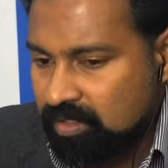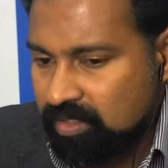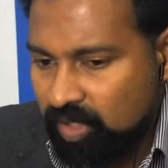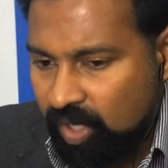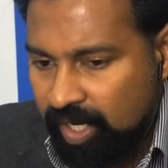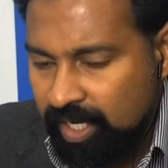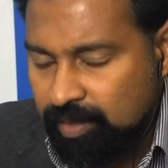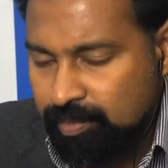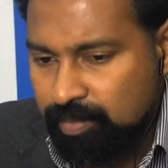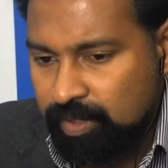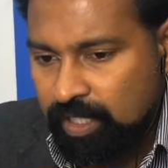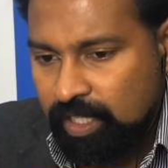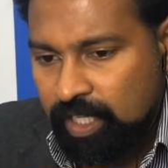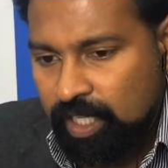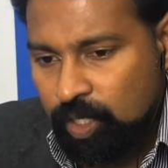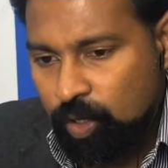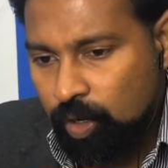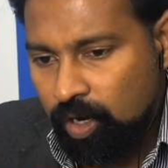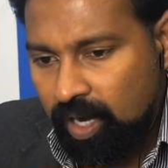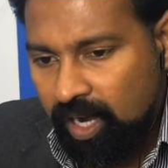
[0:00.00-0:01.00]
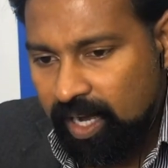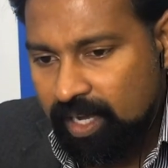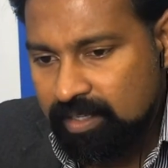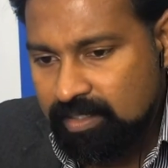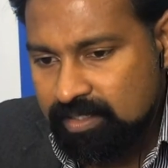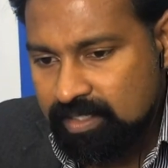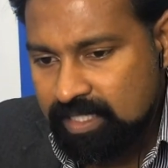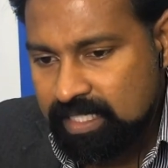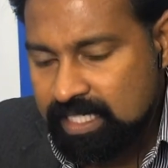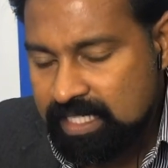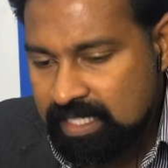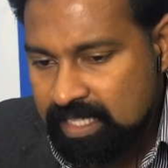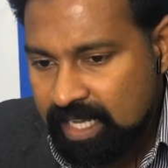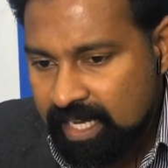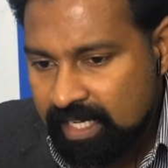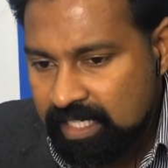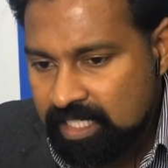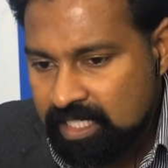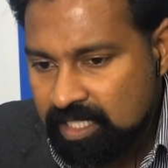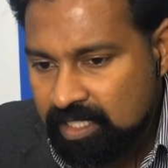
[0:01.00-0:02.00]
type, your answer is
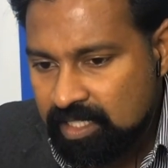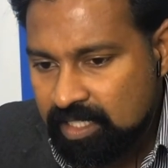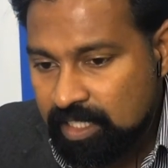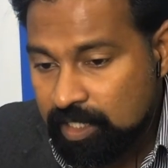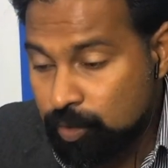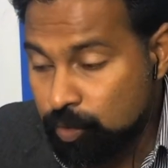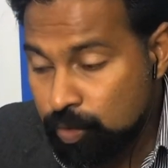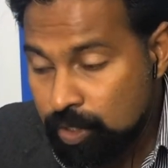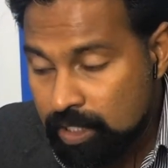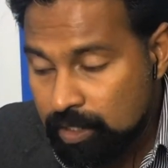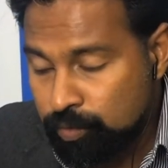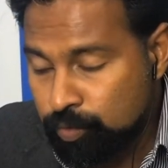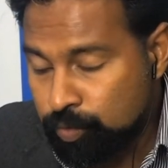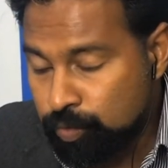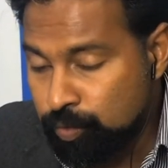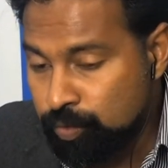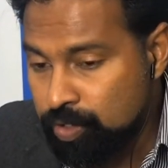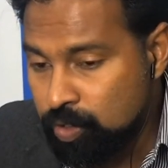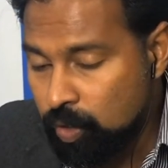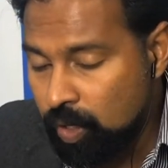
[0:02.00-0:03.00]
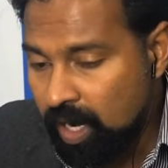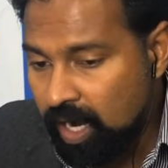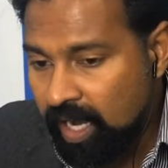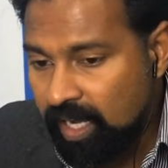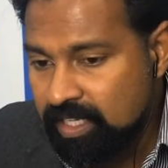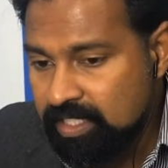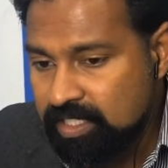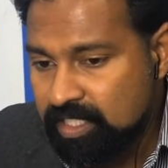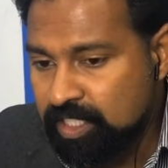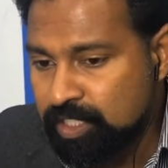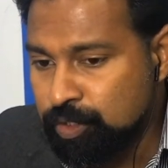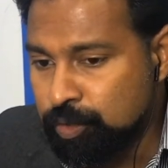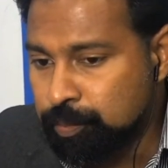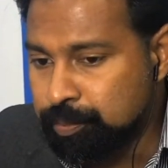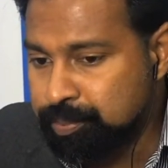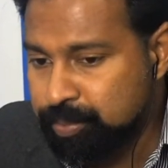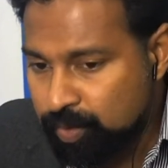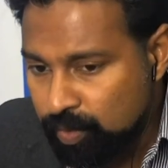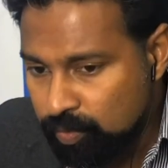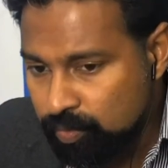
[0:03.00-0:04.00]
that through your answer you
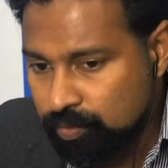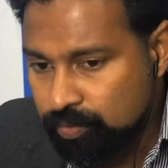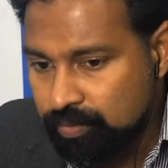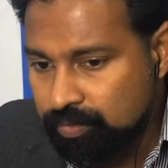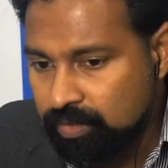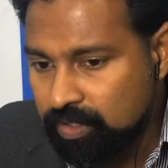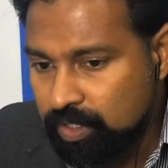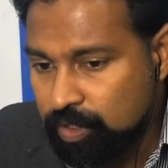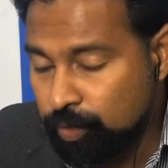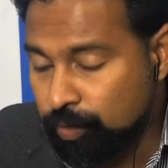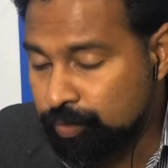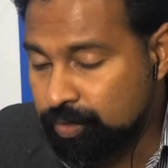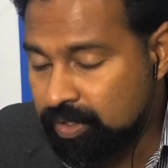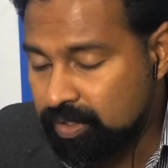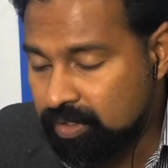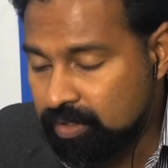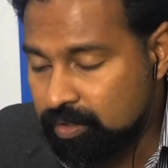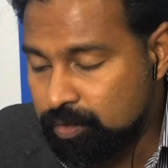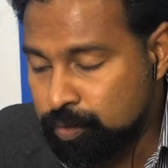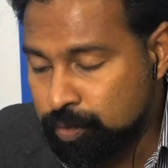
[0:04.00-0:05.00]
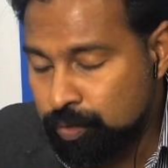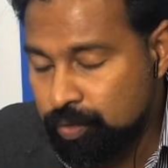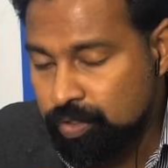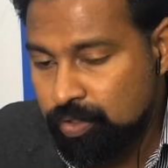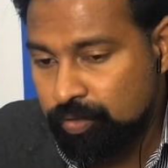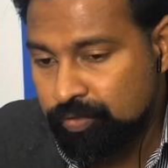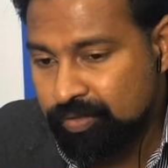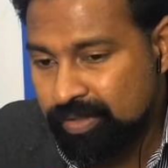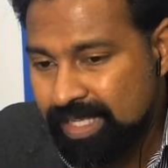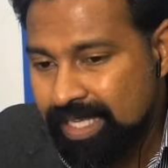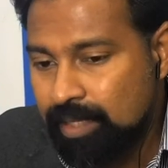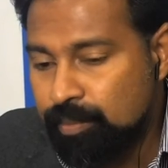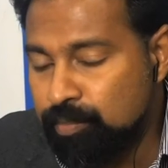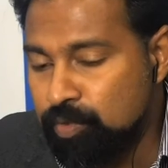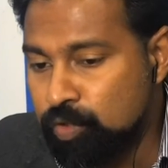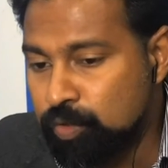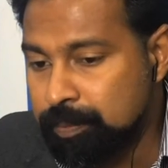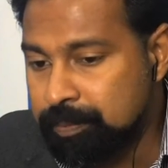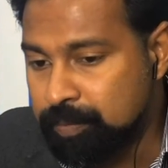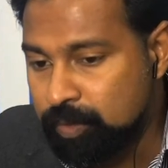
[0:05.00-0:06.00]
prove through your theme
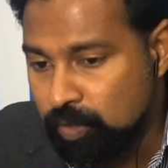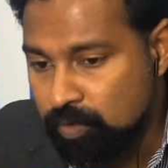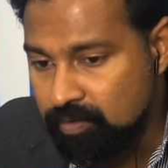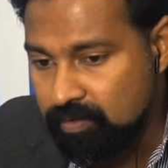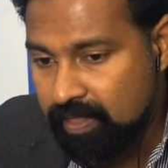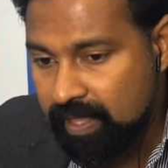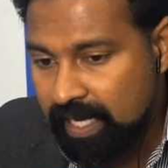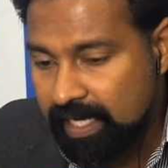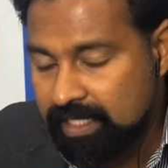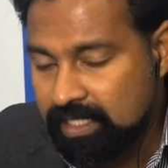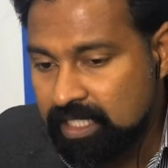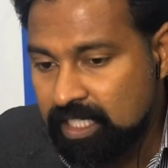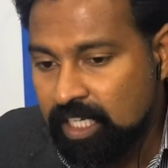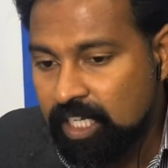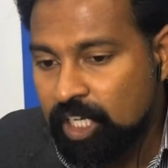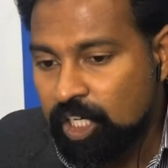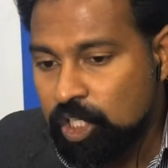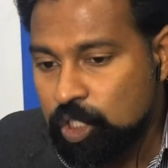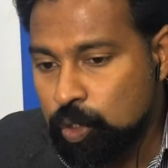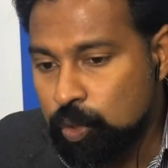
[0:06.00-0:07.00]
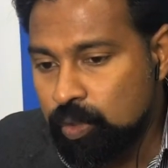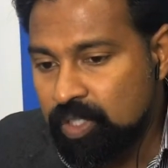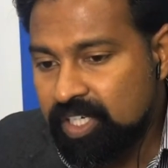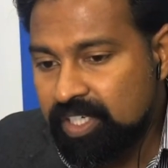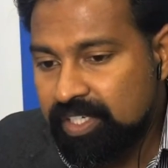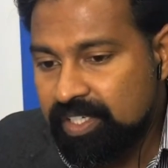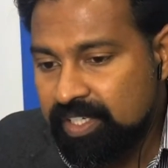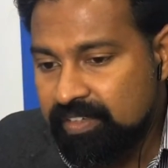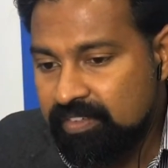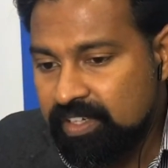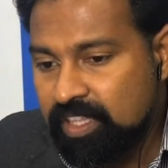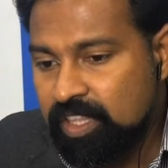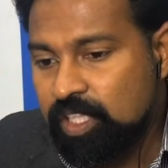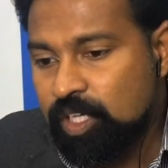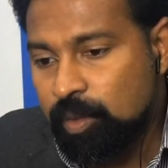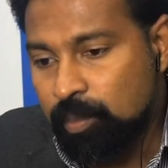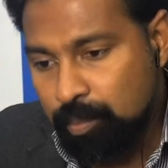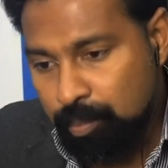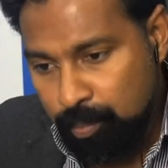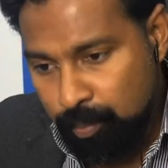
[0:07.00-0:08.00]
you prove that you agree
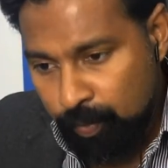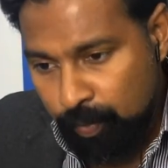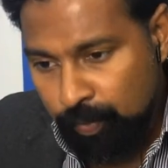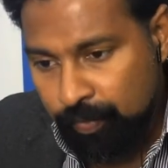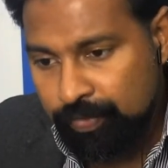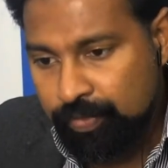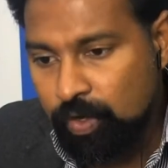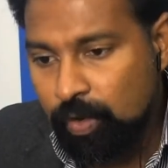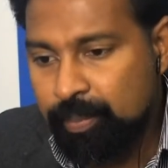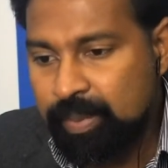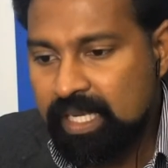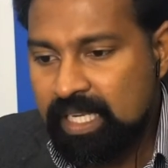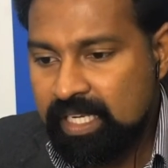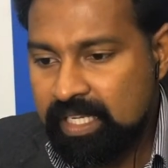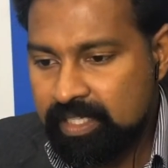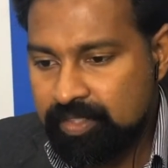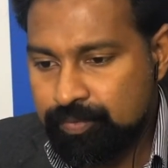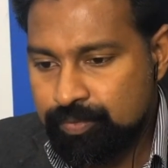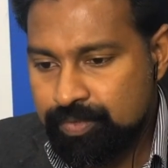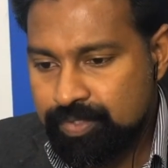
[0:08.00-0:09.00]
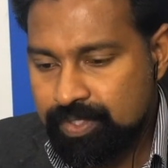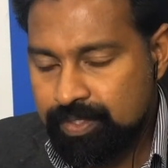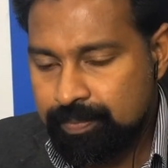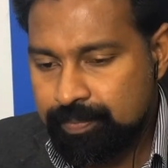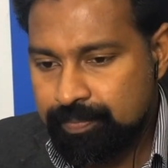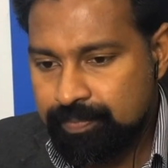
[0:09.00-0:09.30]
with both opinions.